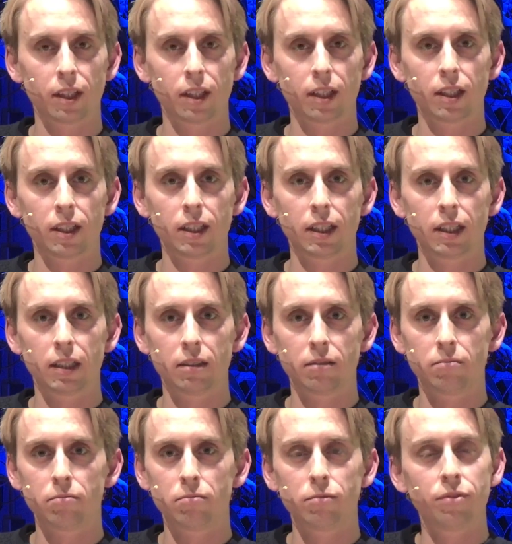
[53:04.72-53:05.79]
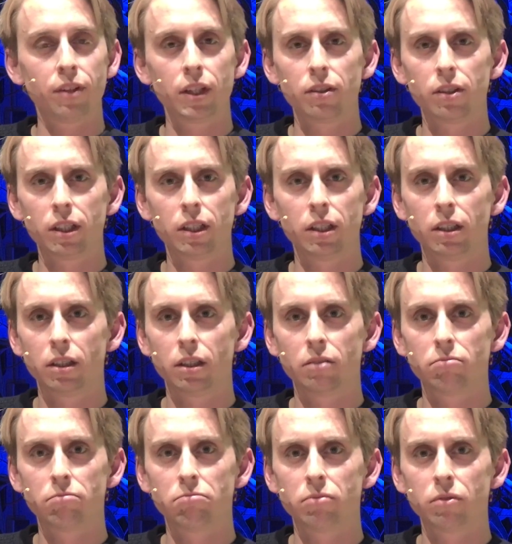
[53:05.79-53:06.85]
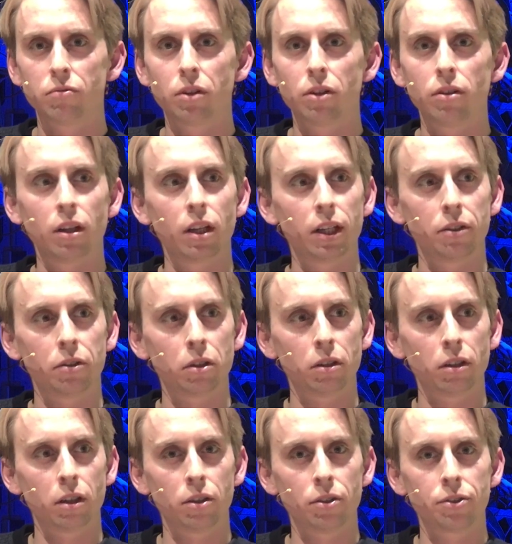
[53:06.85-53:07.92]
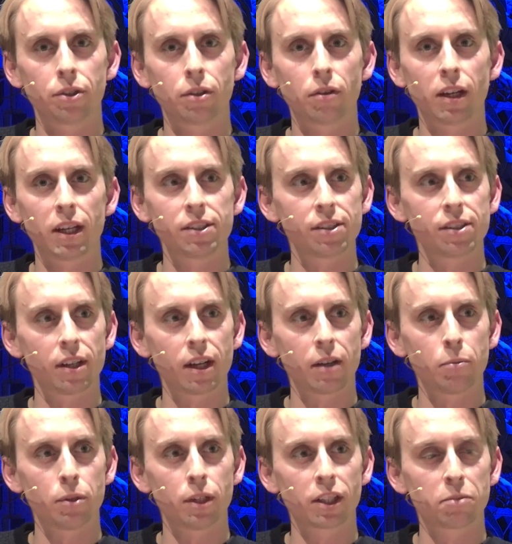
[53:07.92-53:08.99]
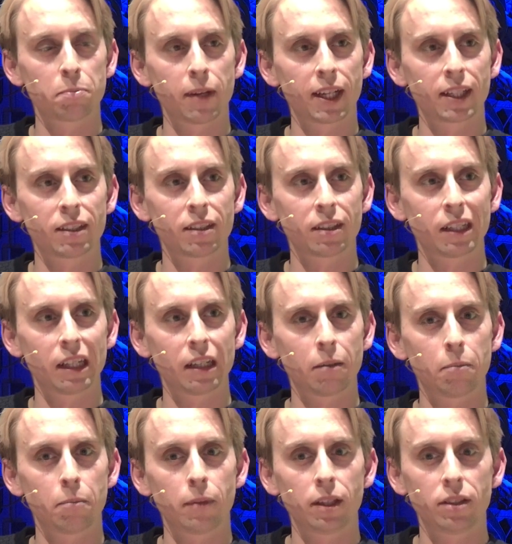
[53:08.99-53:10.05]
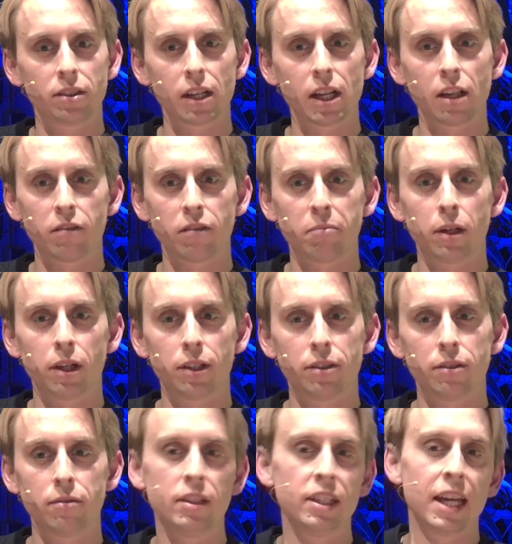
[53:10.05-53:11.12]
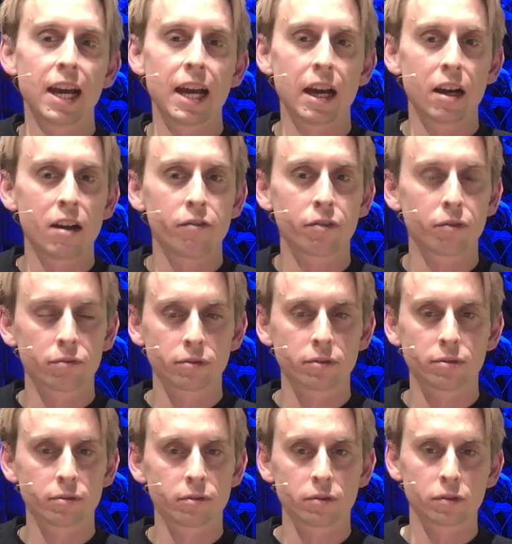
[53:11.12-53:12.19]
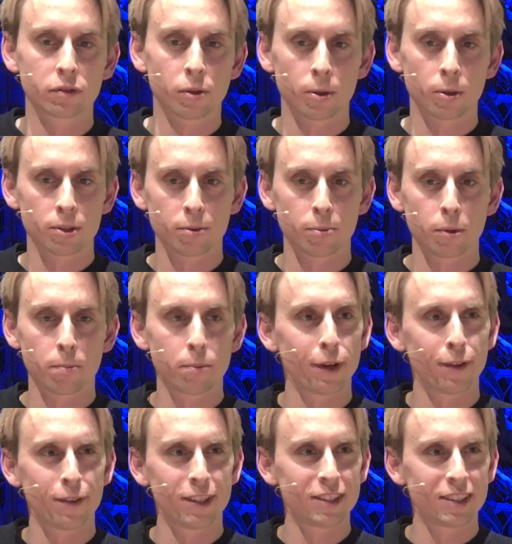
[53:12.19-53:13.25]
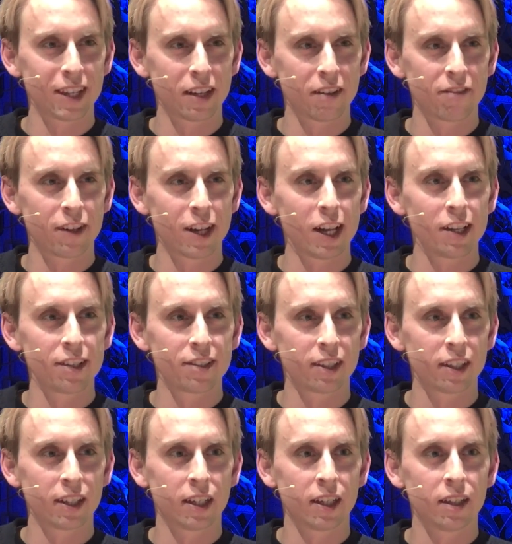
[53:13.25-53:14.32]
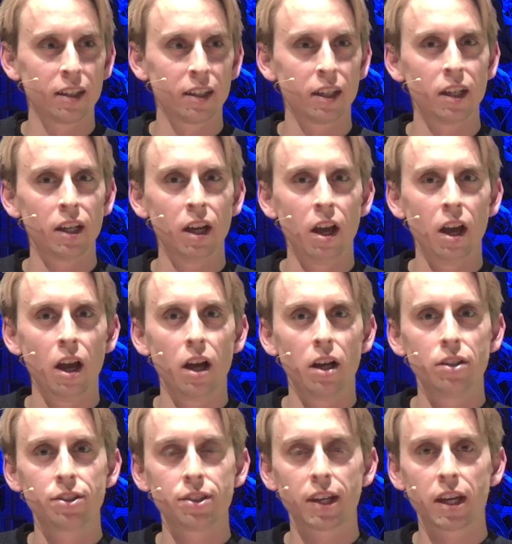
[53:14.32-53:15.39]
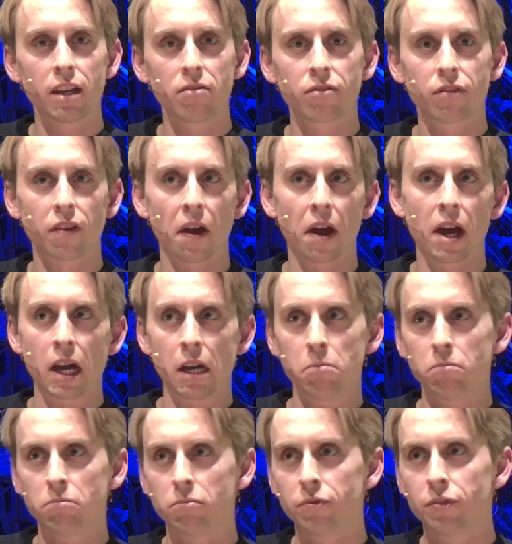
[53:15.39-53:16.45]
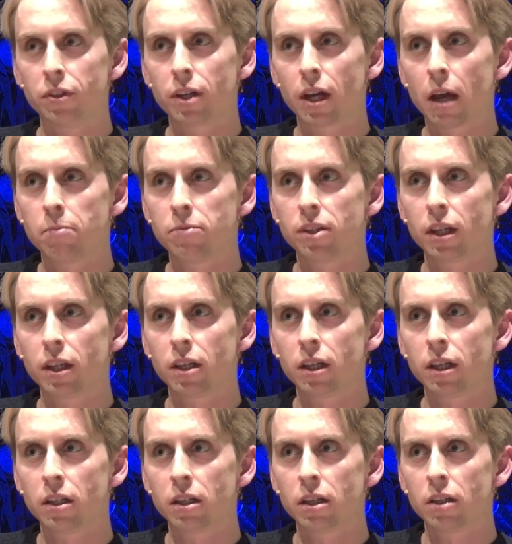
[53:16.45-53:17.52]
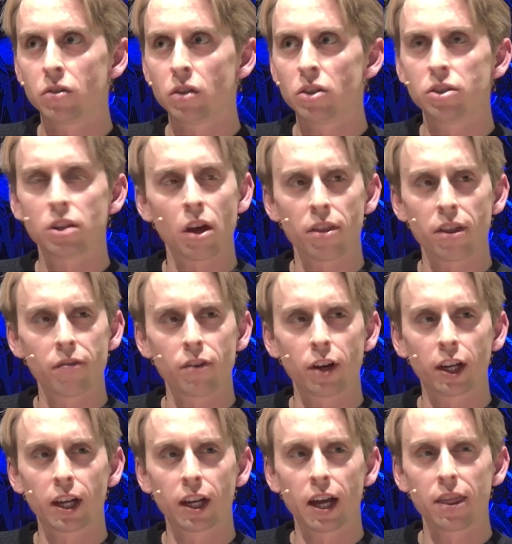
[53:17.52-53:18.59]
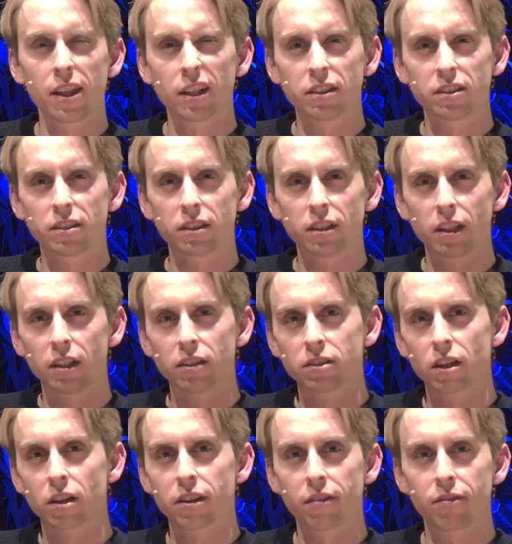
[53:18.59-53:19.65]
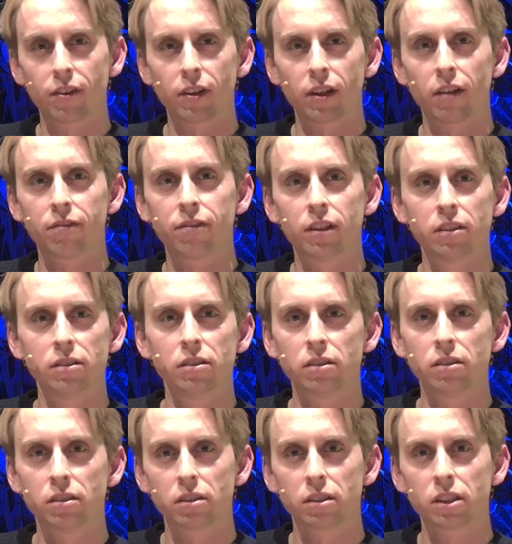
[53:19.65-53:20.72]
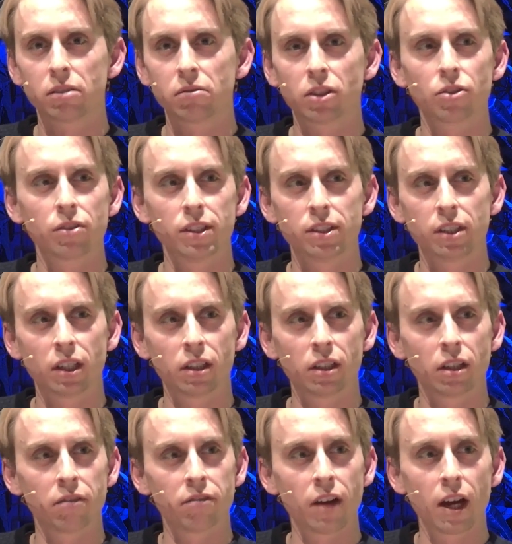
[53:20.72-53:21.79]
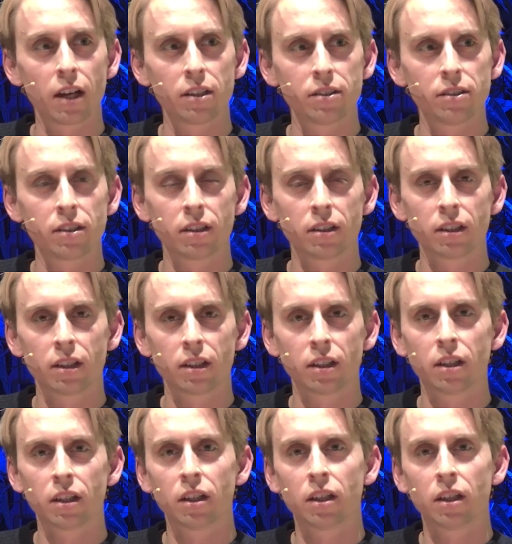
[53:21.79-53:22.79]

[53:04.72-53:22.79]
Um, very, very little. Also yeah. less than I would expect yeah. myself. But yeah, of, of course there were periods that I felt uh, unsafe. Um, a few times in in in, in South Africa. That's South Africa faces uh, increasing uh, violence in the, mm.